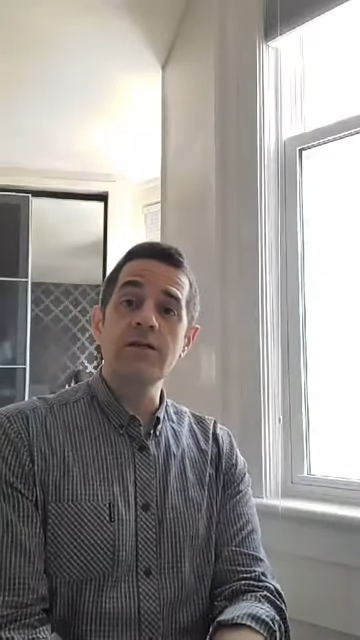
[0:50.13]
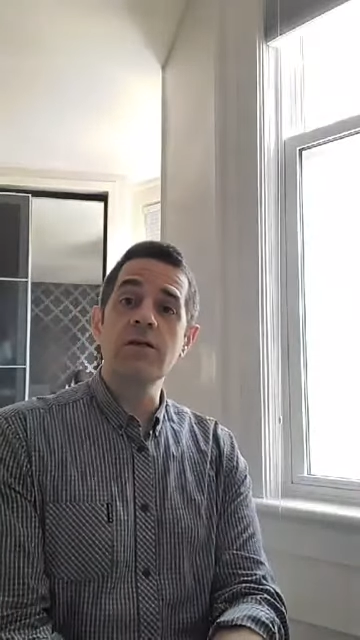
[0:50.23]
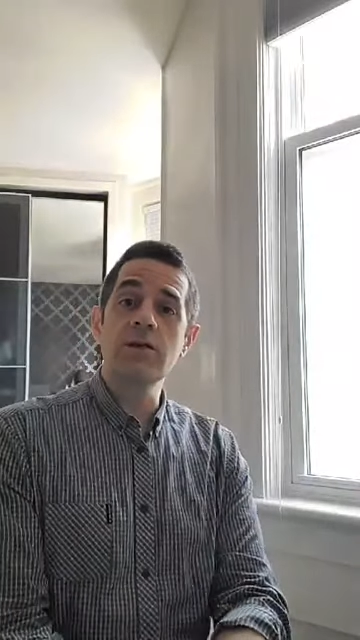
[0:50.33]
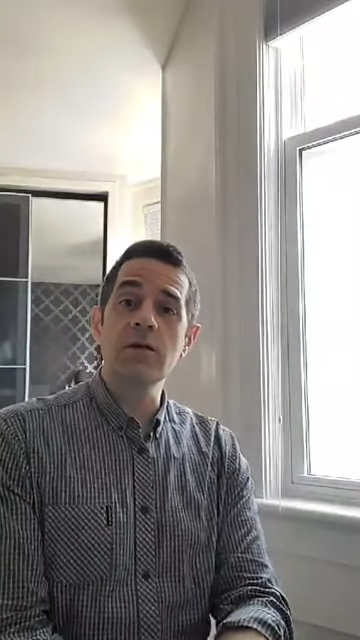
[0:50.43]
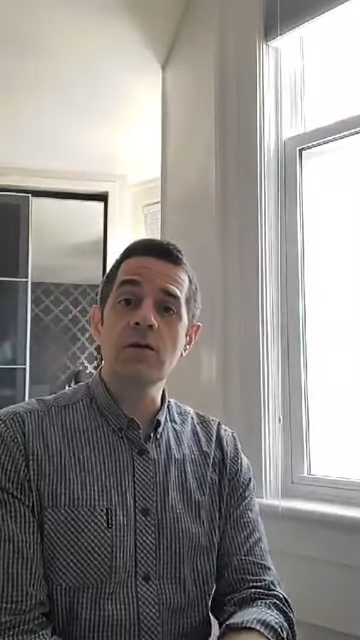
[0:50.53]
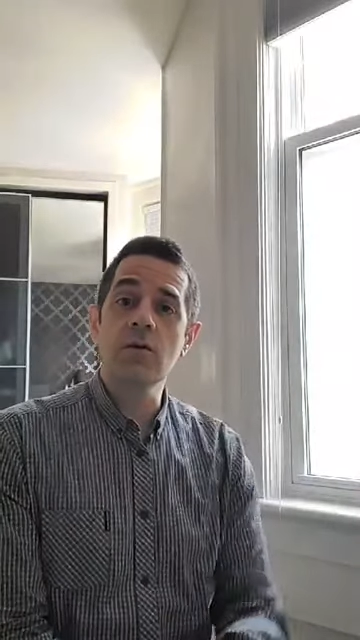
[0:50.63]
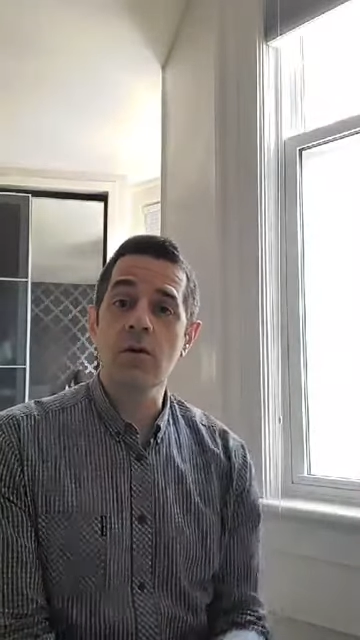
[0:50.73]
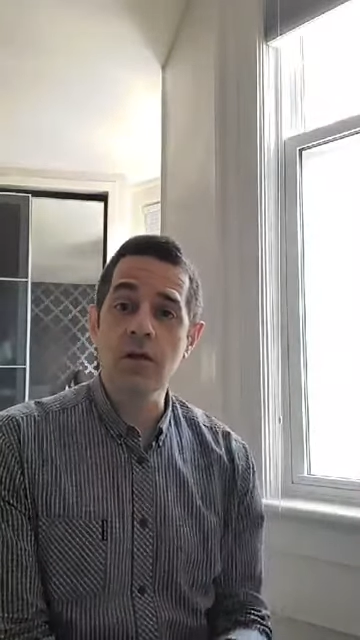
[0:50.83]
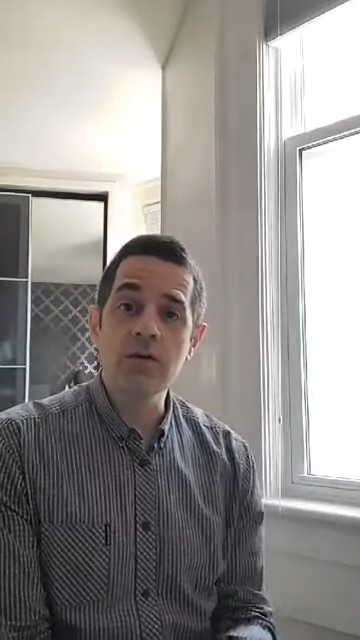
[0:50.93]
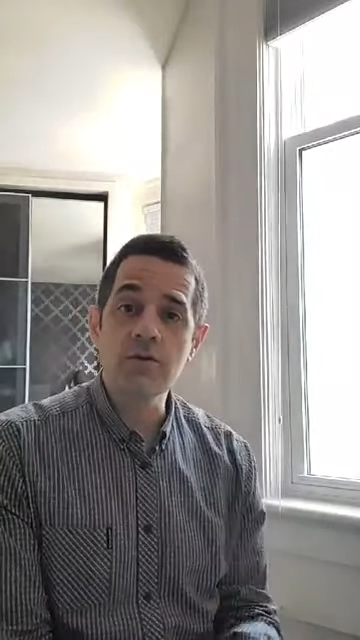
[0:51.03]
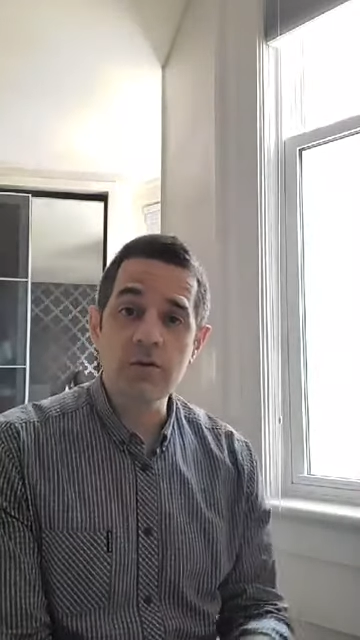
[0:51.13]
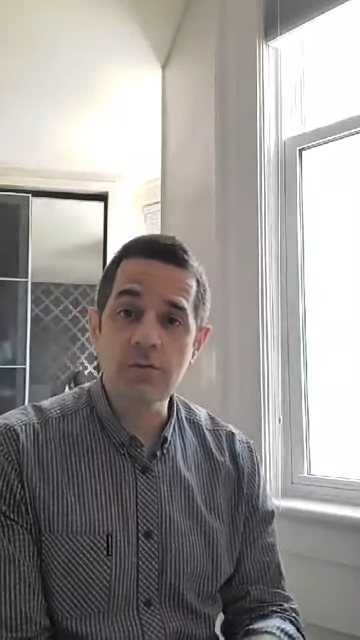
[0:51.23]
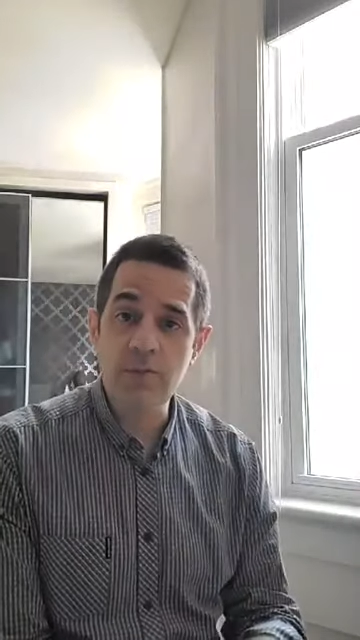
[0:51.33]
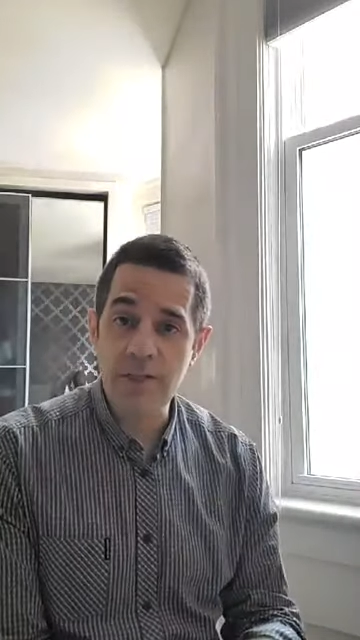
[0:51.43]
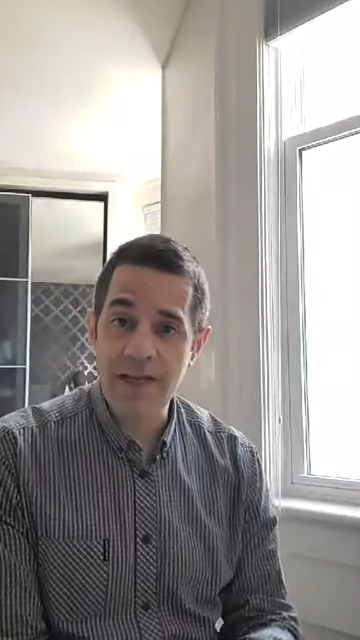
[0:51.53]
And you can go to our
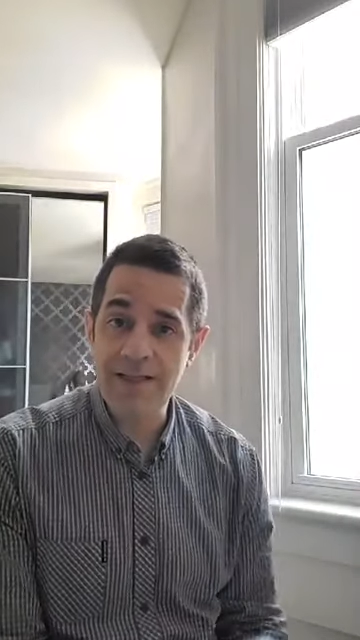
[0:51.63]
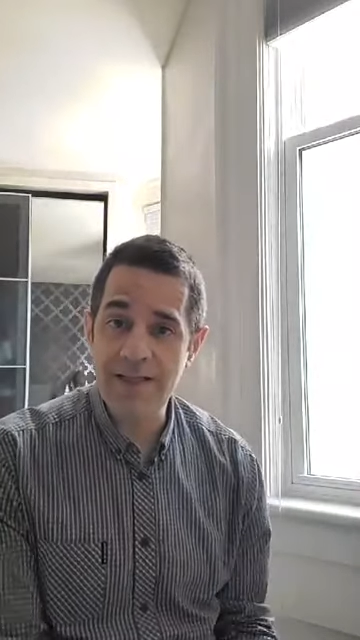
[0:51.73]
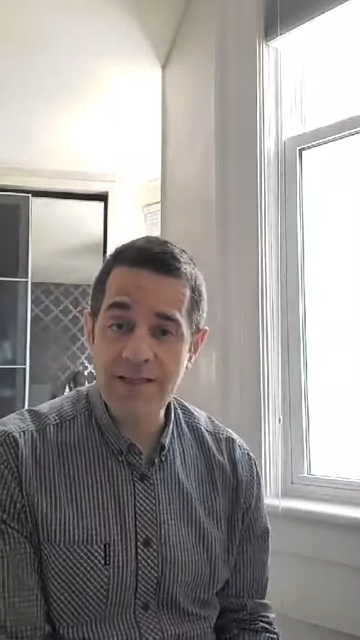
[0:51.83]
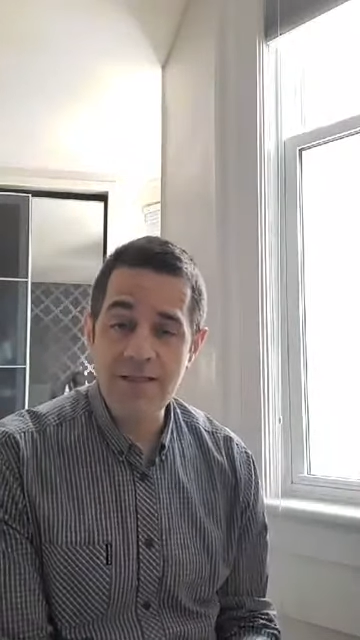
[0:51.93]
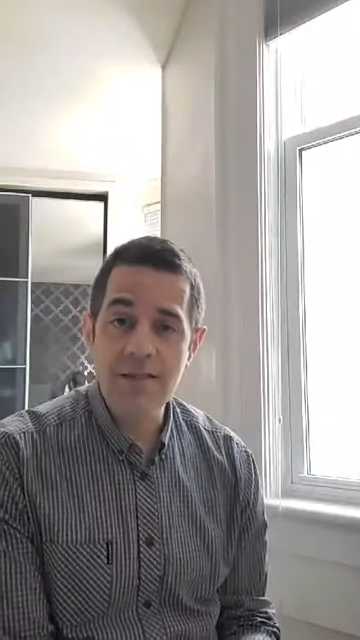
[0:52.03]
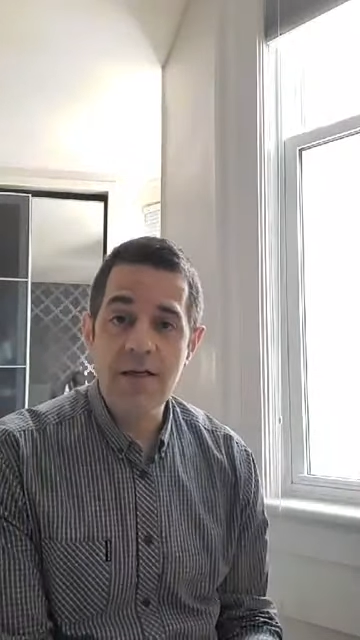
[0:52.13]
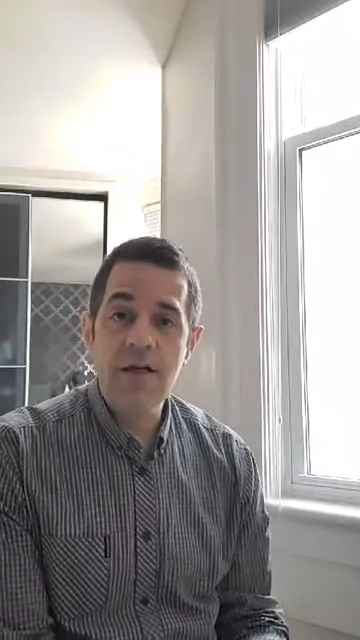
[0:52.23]
YouTube playlist